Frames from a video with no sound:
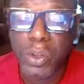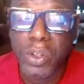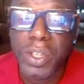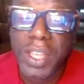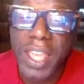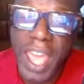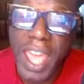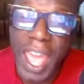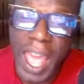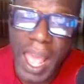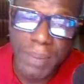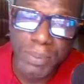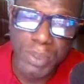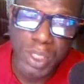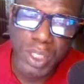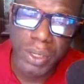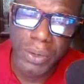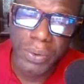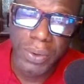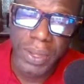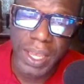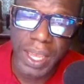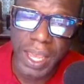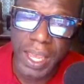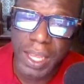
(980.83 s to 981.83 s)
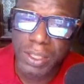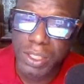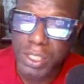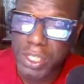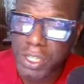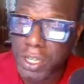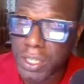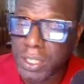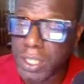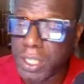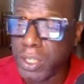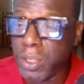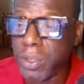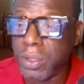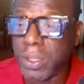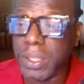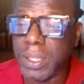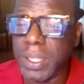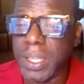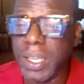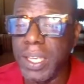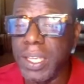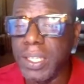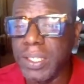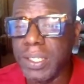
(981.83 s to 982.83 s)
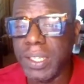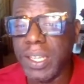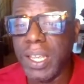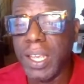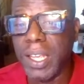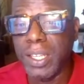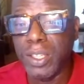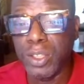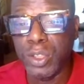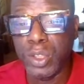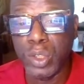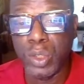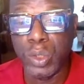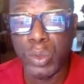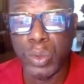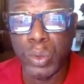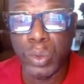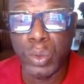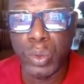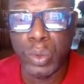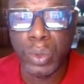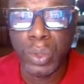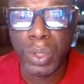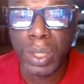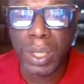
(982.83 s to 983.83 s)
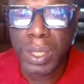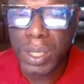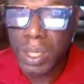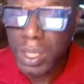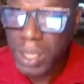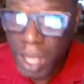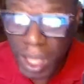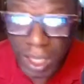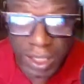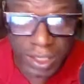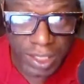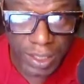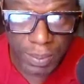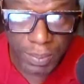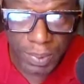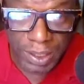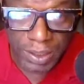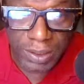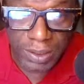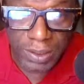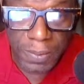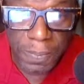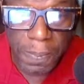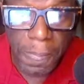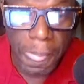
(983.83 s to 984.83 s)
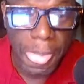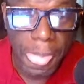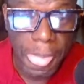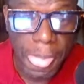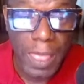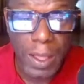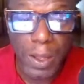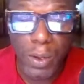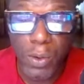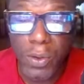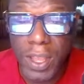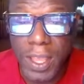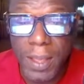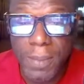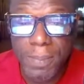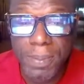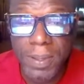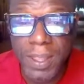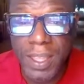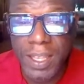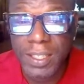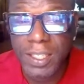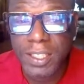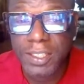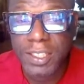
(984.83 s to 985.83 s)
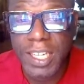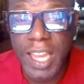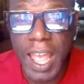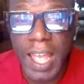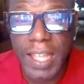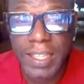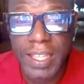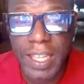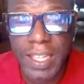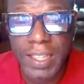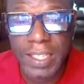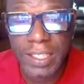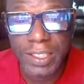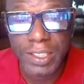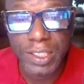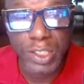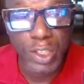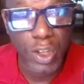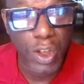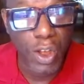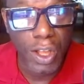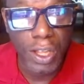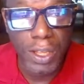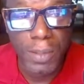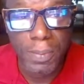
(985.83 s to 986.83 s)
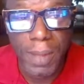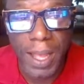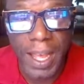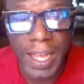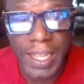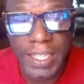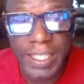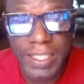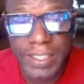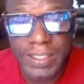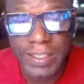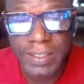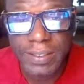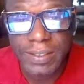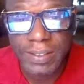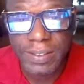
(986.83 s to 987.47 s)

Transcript: capturing and turning your leads into customers, go ahead and put it in the chat and let's talk about it